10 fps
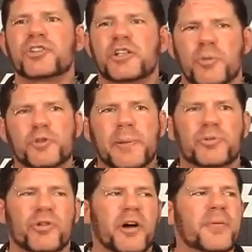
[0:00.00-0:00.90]
That's what most people
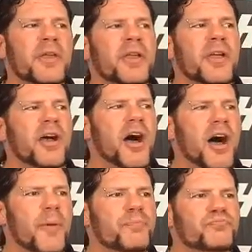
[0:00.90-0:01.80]
are
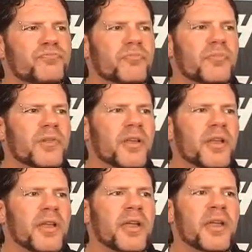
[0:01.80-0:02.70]
on.
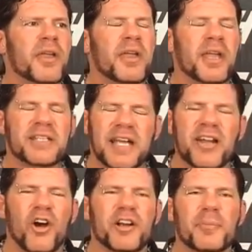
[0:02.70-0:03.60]
It's kind
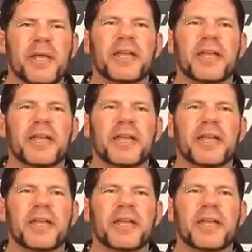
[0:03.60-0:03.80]
of hard to be a